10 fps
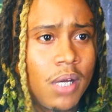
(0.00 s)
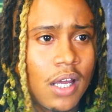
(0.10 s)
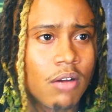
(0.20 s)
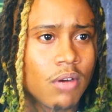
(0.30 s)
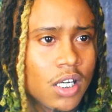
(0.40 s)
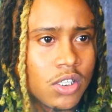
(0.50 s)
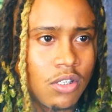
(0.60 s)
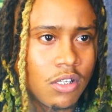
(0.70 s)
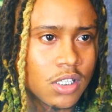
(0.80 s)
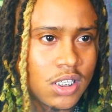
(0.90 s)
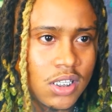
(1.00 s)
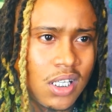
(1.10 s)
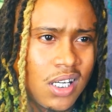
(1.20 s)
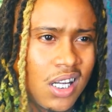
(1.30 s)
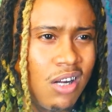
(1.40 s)
by like rock star shit.
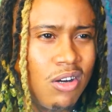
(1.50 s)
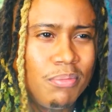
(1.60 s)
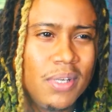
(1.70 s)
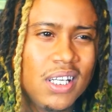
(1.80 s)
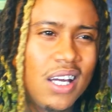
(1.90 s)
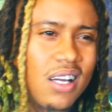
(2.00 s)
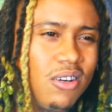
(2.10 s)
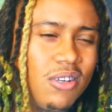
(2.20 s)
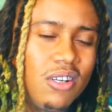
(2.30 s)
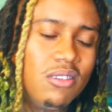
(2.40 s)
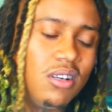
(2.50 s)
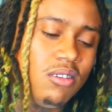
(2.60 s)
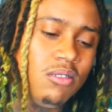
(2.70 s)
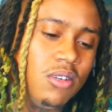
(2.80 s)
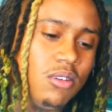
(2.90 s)
Like I don't be like I don't
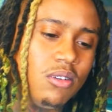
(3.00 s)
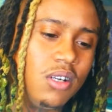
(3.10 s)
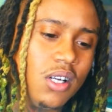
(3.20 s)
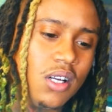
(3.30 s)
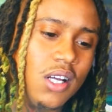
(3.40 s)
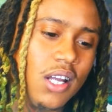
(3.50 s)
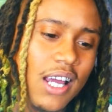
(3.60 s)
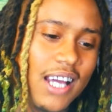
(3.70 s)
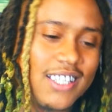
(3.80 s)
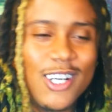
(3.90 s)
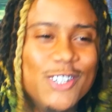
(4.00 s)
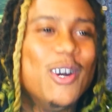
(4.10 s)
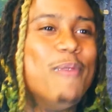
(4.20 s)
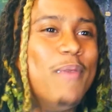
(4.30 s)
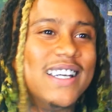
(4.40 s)
know. Like I told
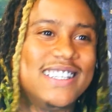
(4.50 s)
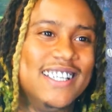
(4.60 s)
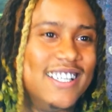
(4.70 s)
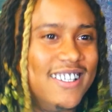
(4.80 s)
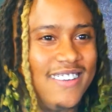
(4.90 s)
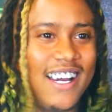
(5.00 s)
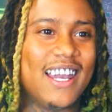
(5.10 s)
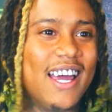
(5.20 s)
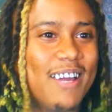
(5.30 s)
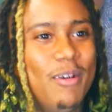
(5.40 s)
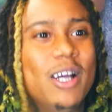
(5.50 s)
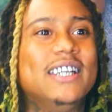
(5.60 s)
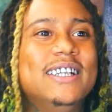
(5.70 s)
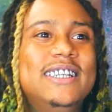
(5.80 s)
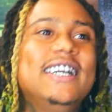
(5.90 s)
you, I'm myself. I like
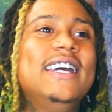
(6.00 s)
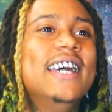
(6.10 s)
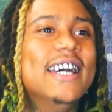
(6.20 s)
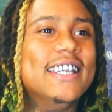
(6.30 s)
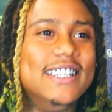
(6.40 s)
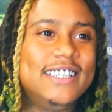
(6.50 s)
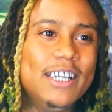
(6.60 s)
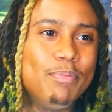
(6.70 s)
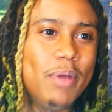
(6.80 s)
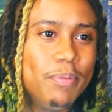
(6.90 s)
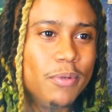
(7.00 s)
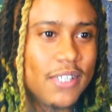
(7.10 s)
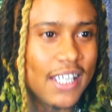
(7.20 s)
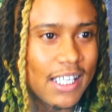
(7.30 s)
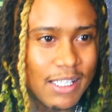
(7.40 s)
this shit. The shit people
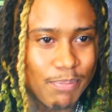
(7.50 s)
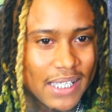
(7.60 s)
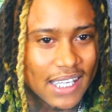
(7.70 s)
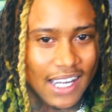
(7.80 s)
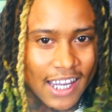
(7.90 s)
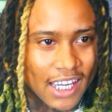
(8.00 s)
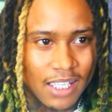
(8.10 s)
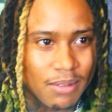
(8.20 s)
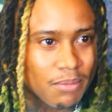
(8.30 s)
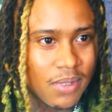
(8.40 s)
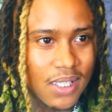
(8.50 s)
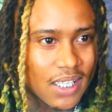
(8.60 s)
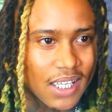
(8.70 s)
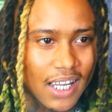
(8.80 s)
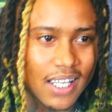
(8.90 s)
think be lame.
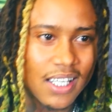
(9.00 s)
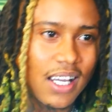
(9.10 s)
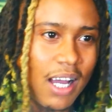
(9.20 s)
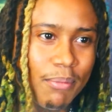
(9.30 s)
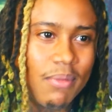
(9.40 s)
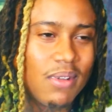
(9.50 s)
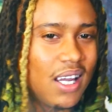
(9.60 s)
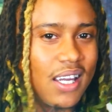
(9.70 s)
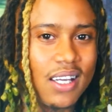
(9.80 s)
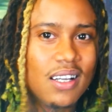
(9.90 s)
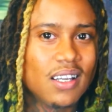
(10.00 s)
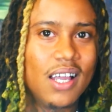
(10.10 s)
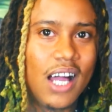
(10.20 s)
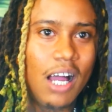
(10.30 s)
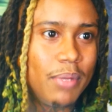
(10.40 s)
Like I'm like.
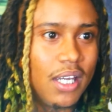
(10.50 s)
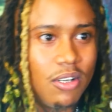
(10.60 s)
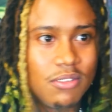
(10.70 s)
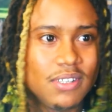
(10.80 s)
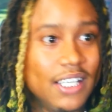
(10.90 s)
I be on